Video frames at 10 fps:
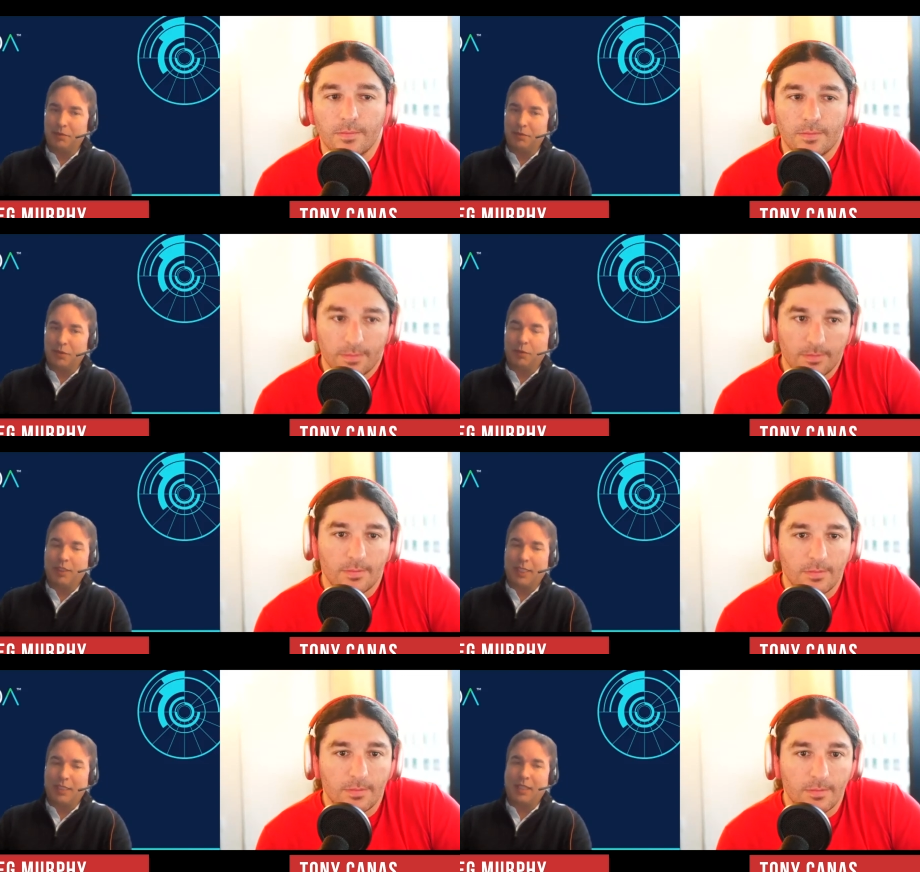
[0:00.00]
Speaker 1: so when
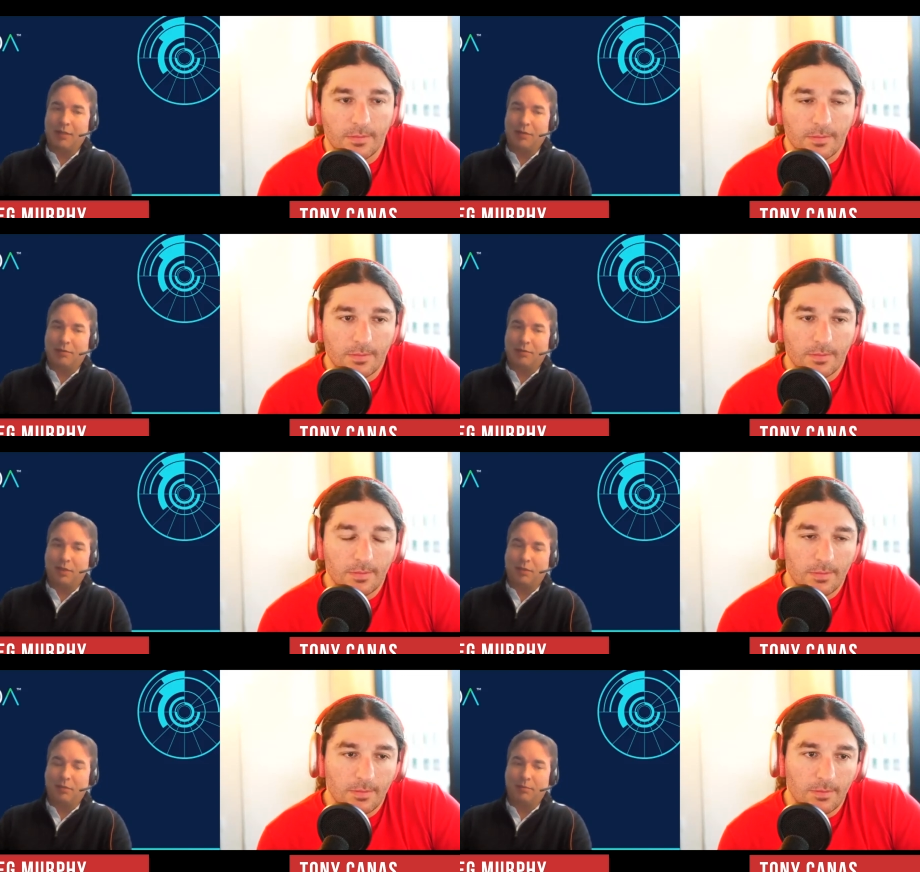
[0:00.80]
you get to that,
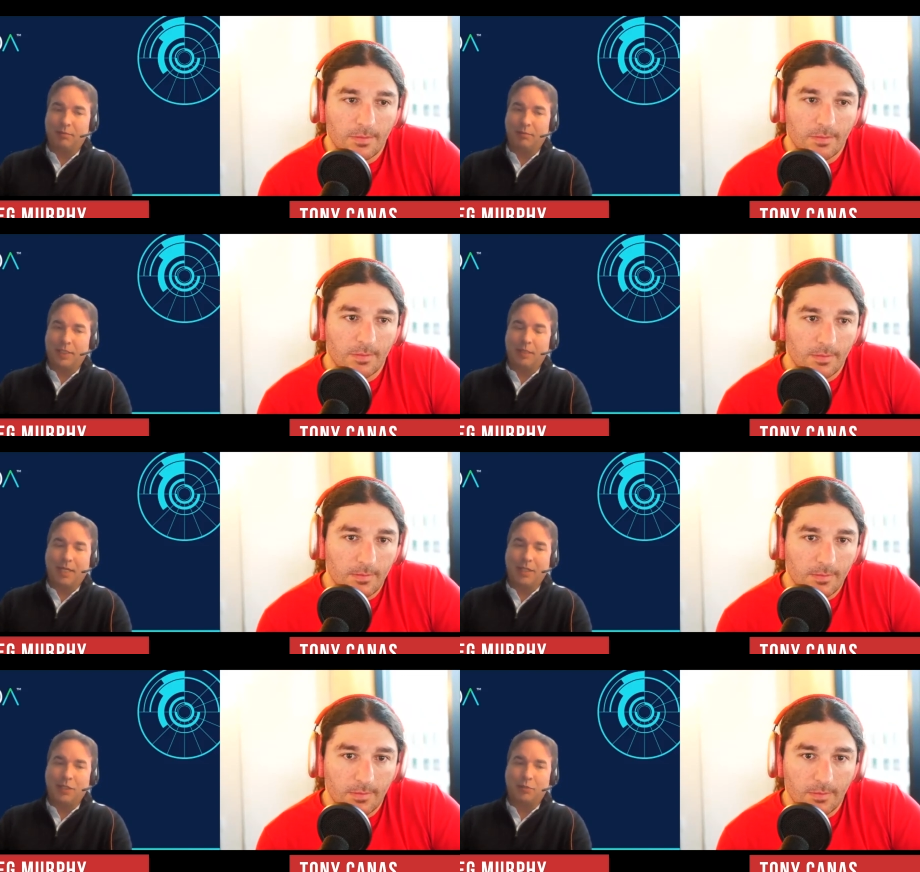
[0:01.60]
you know, T
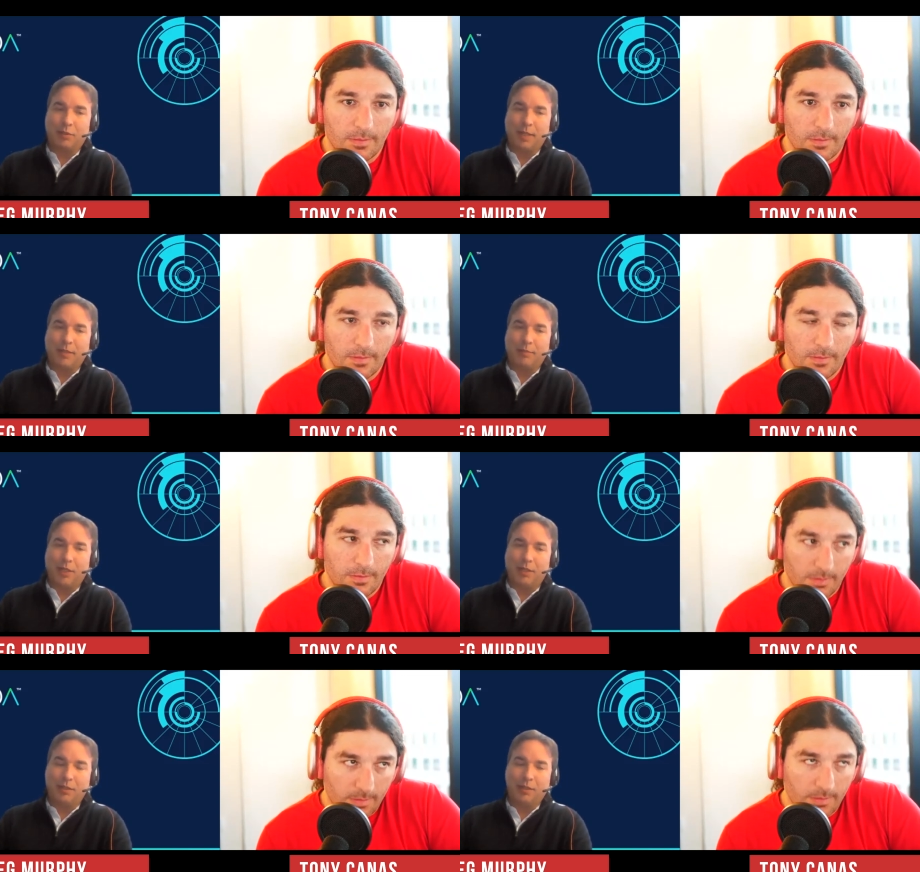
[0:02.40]
minus three month
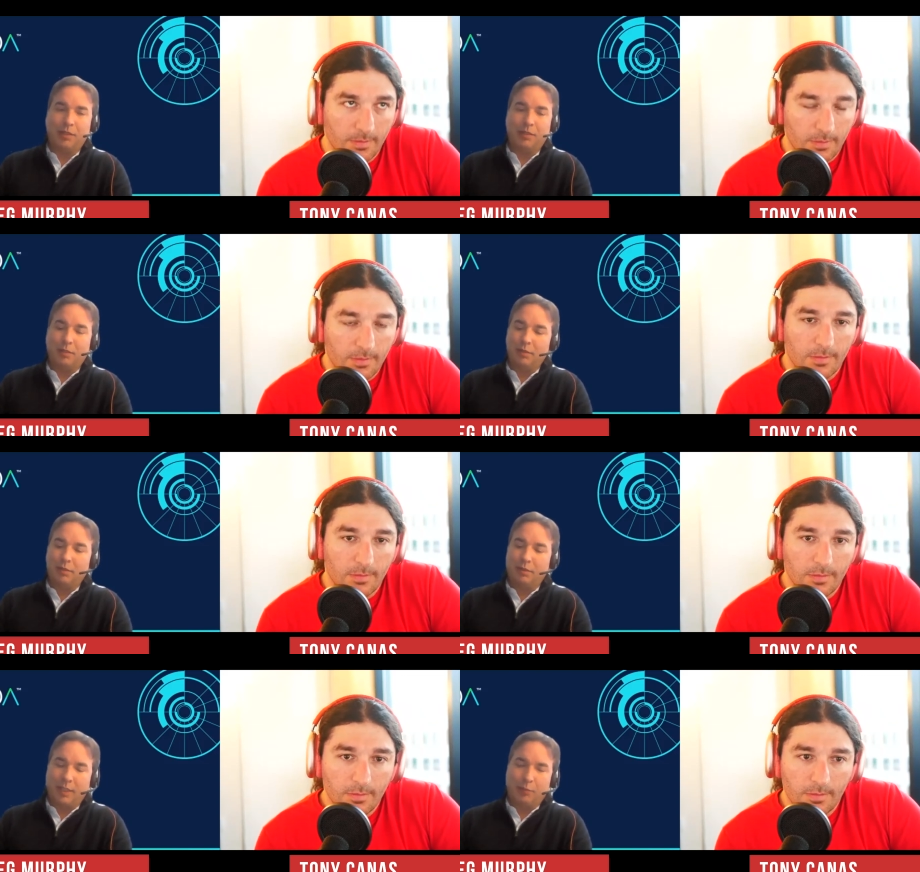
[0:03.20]
mark,
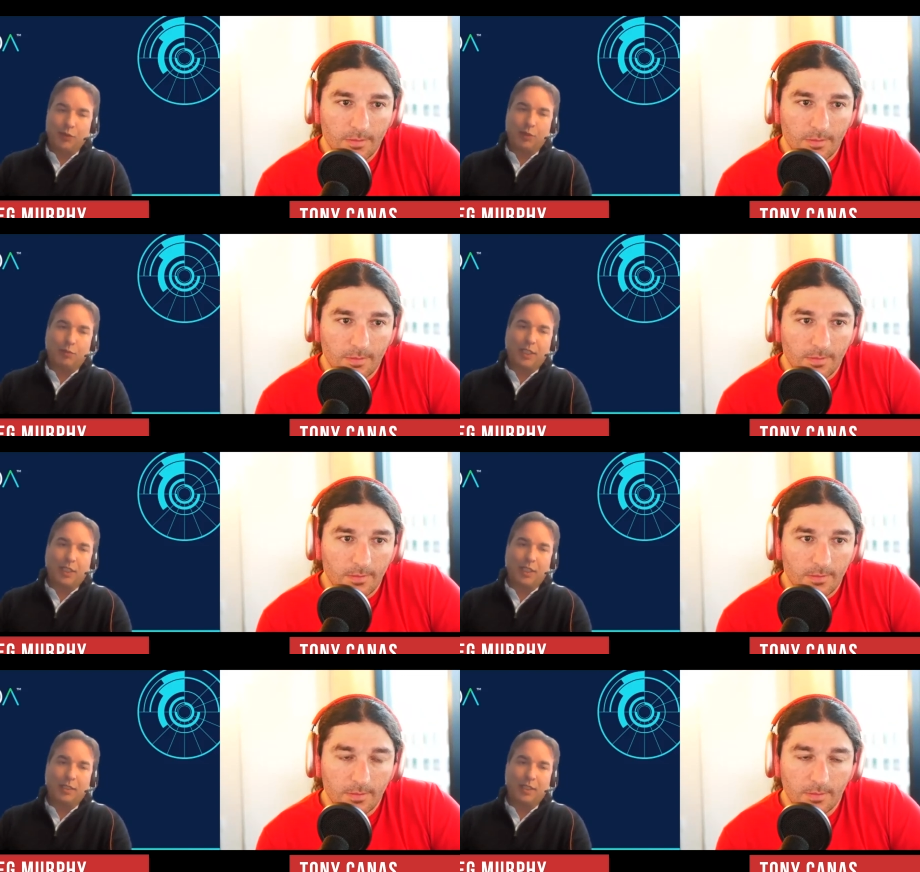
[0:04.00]
then we'll start
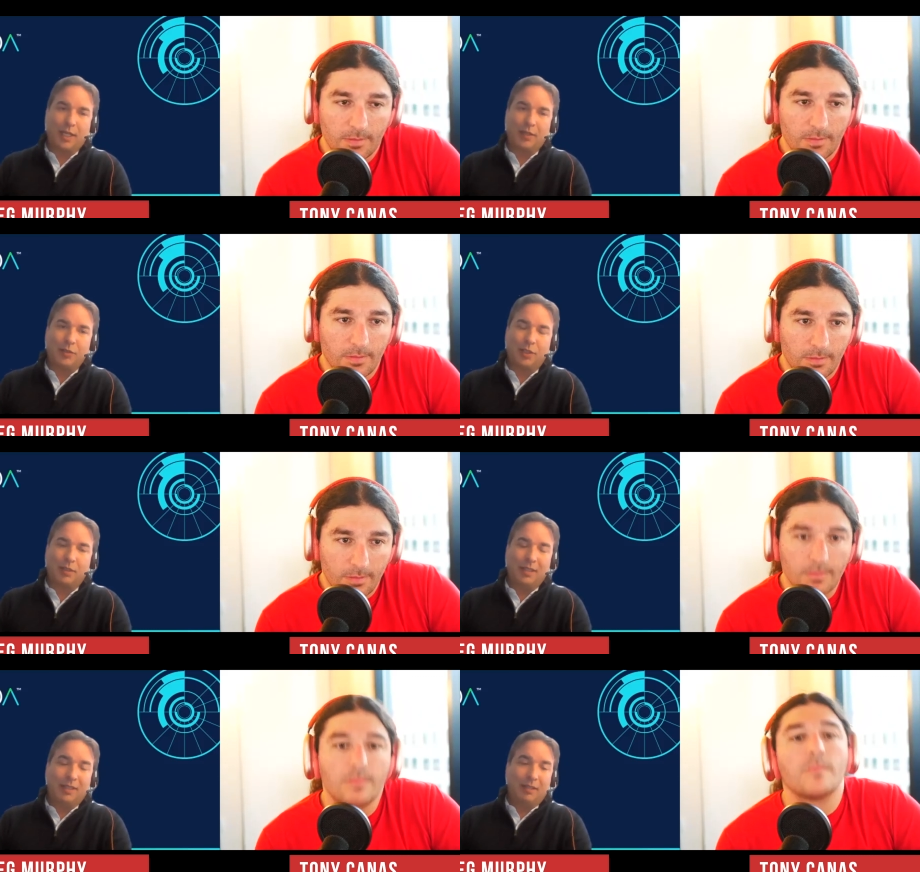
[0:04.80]
working on the technology.
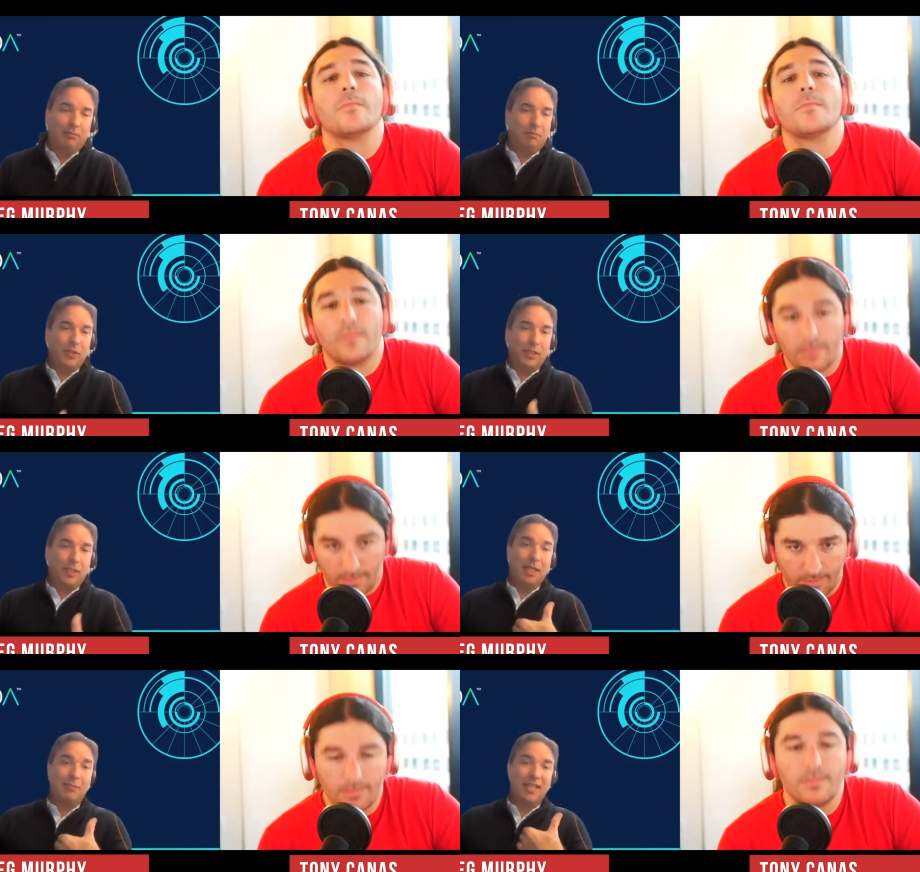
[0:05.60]

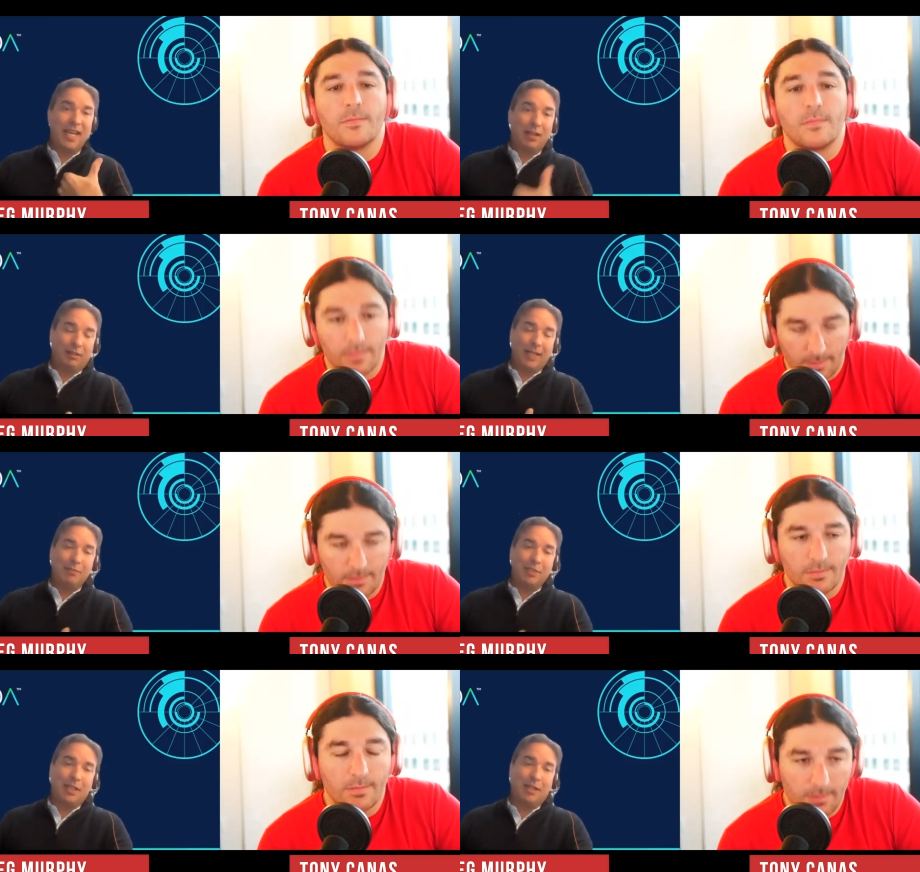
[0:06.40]
Sometimes that
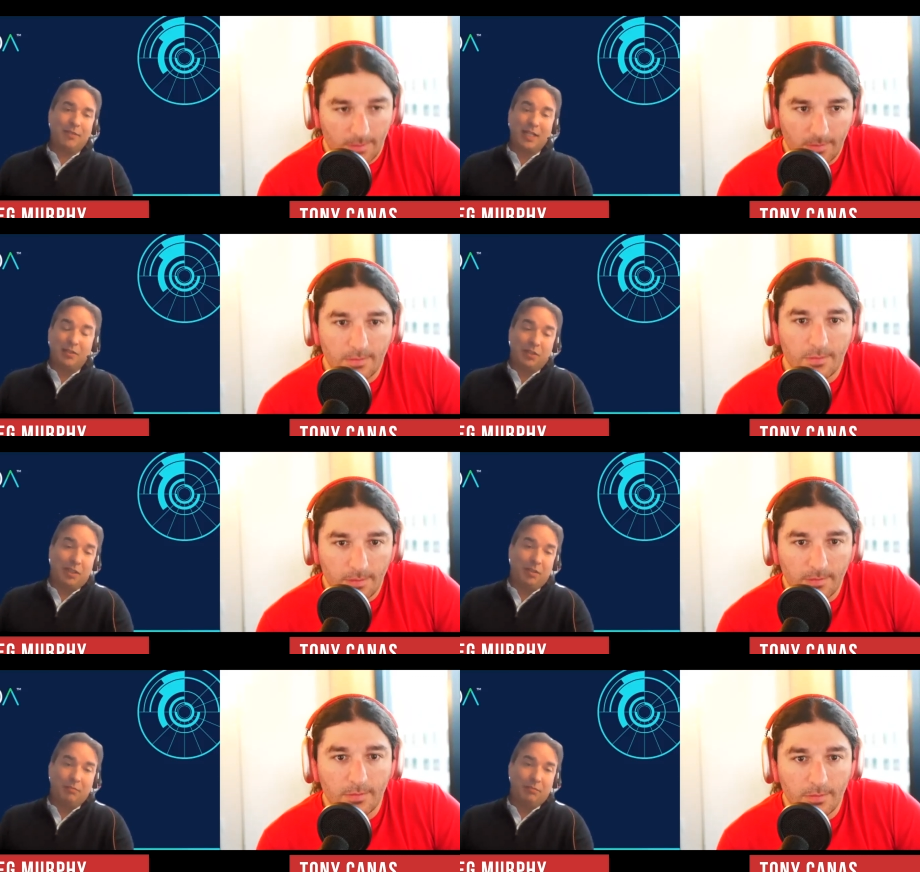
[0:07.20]
elapsed time for that is a
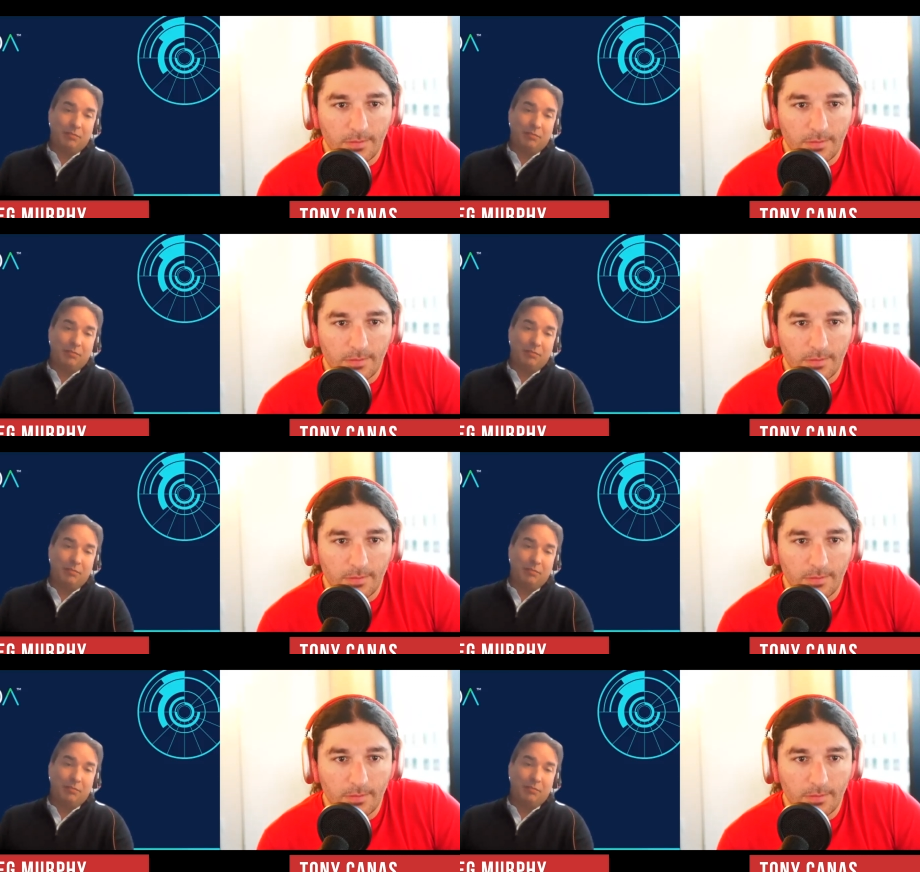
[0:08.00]
year,